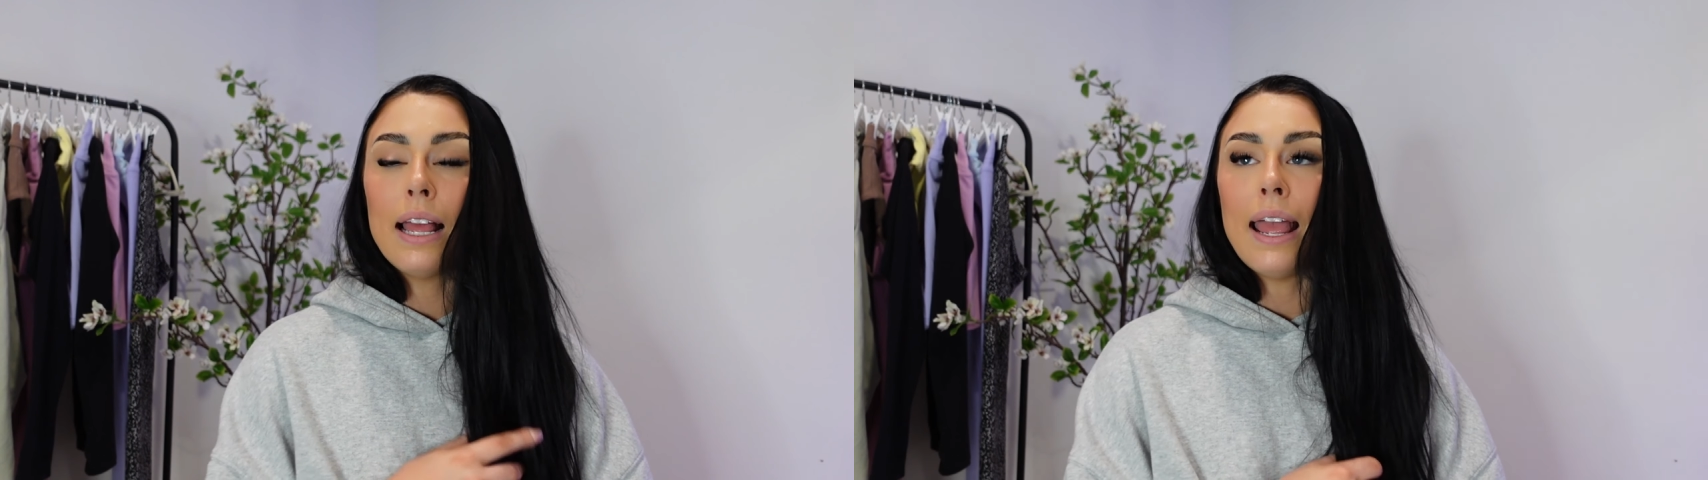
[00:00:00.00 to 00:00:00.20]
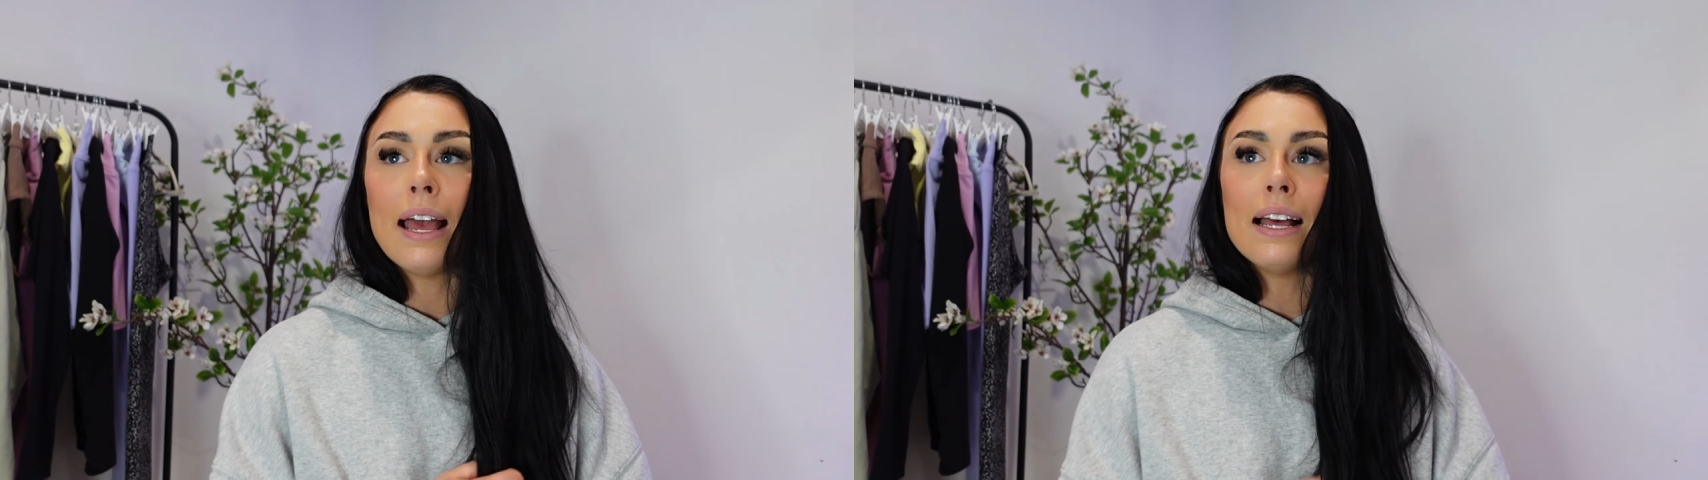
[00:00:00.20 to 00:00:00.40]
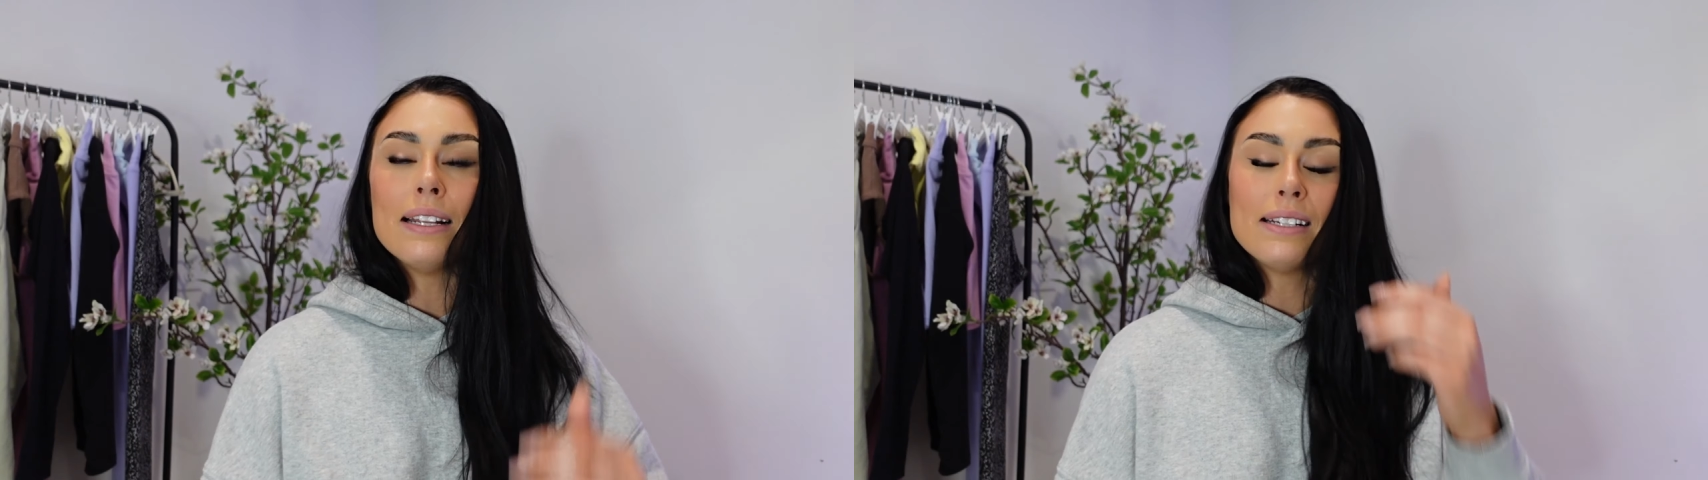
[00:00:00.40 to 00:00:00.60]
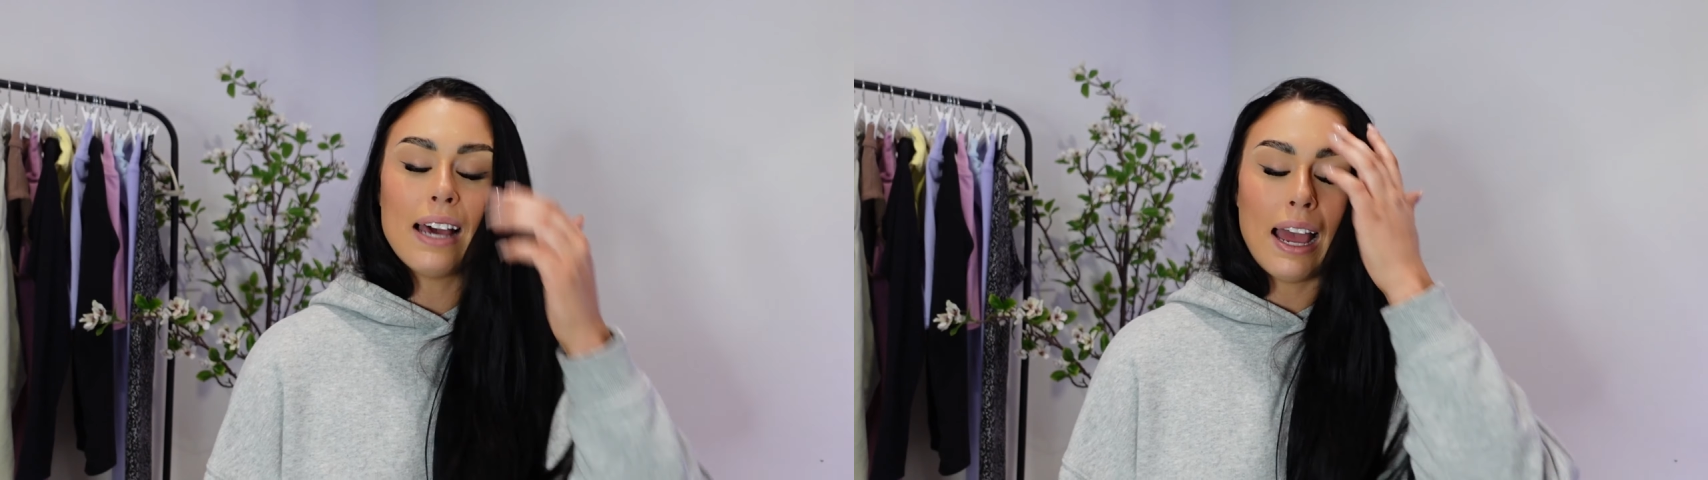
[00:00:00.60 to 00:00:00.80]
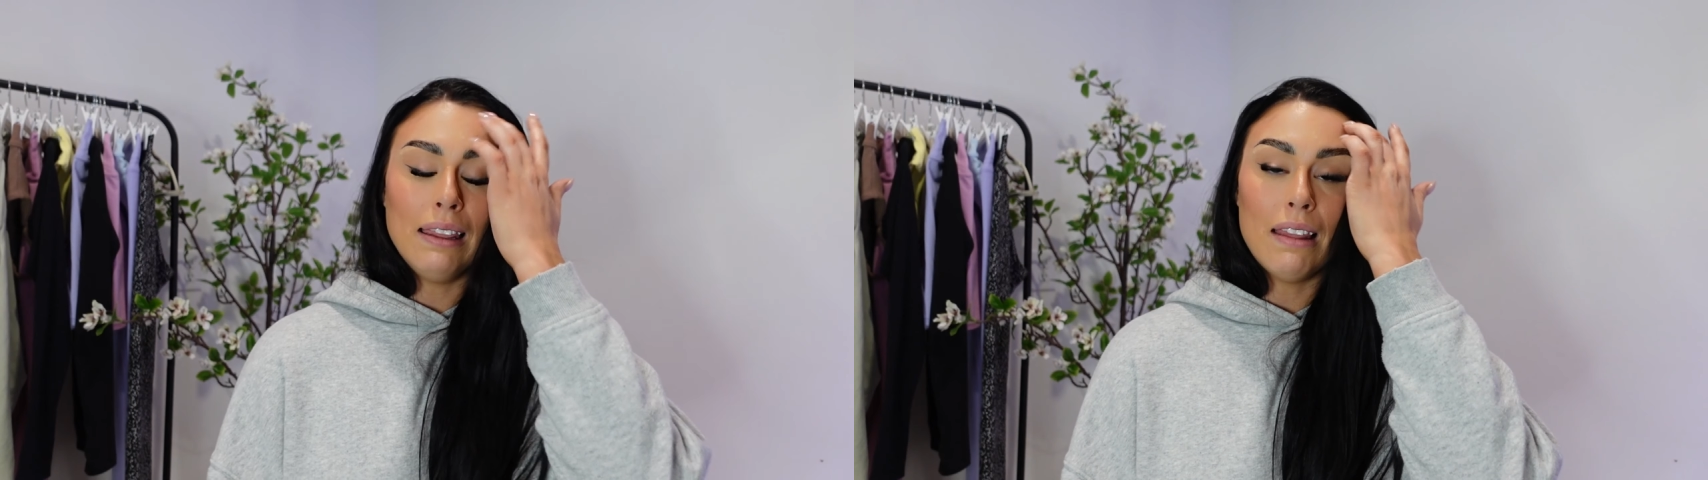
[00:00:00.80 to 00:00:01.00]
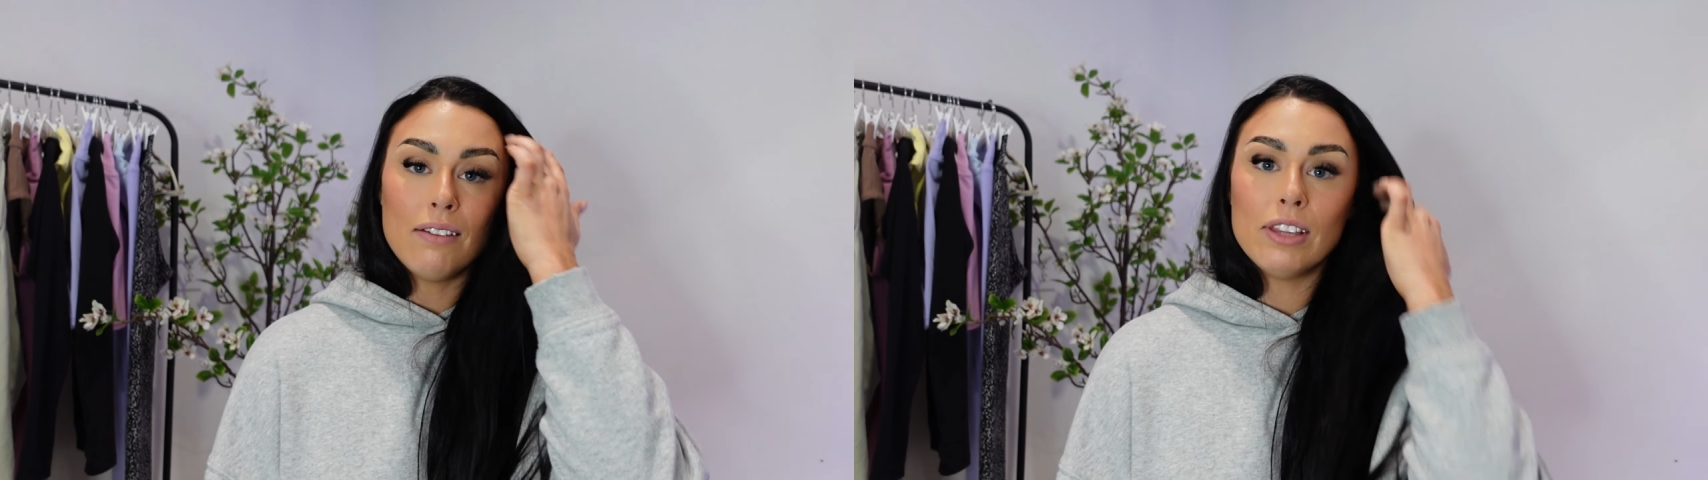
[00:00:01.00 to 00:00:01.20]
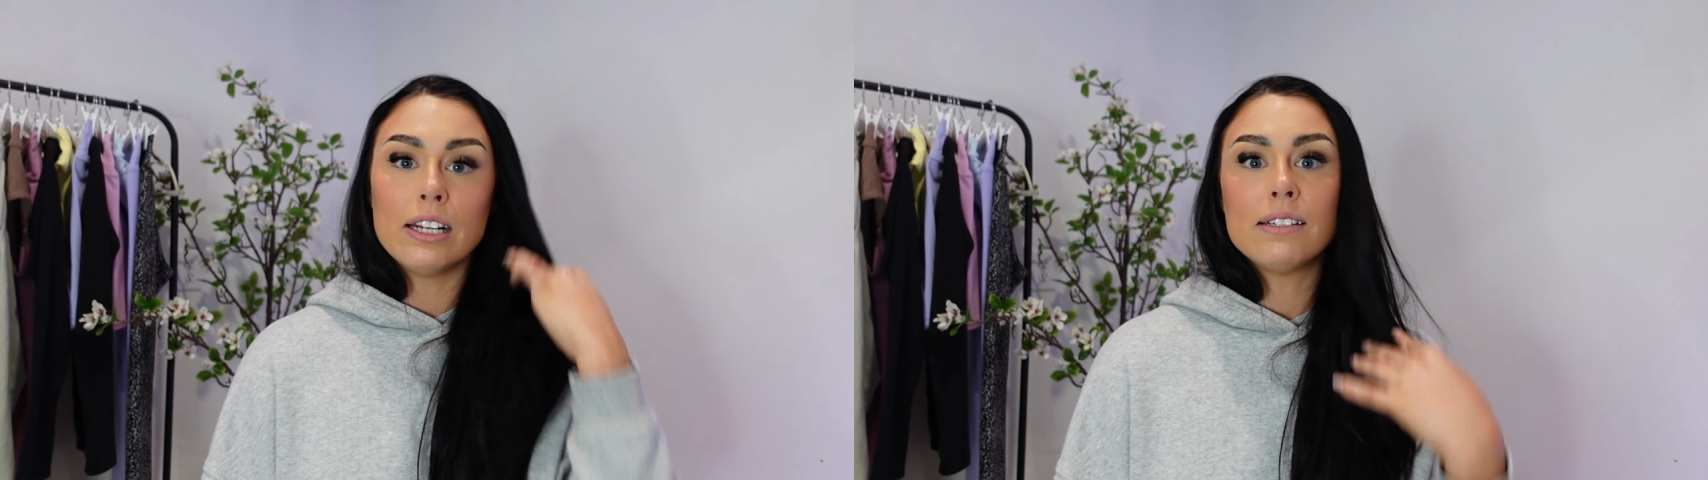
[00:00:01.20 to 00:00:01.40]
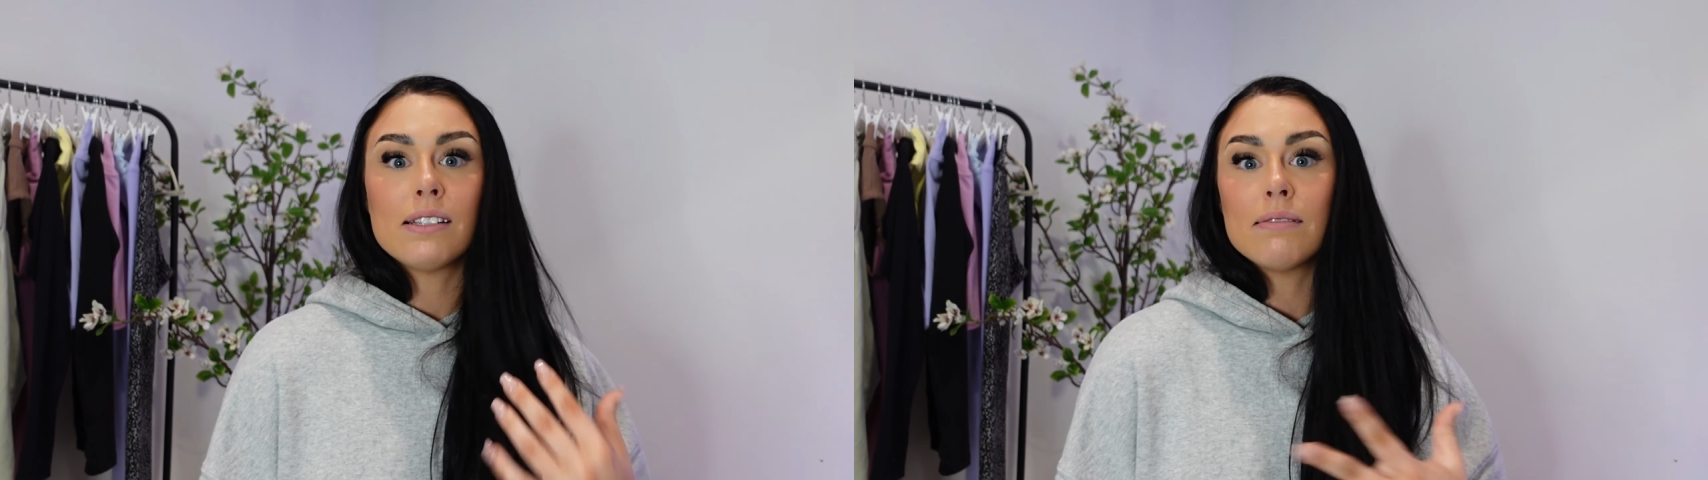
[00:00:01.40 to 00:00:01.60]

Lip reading: and I love that it's